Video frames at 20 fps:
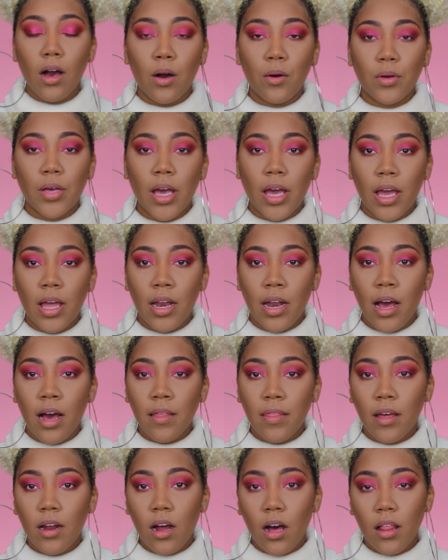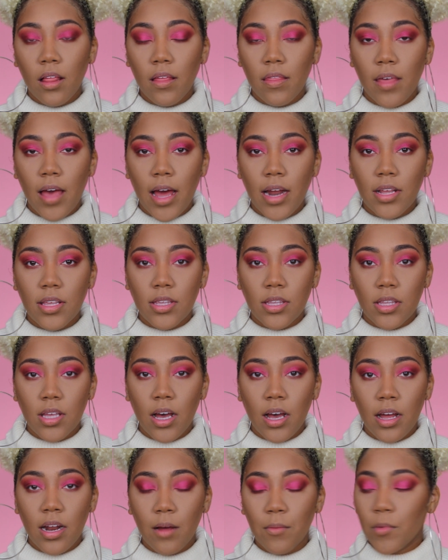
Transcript: Okay, and now that all of that is done,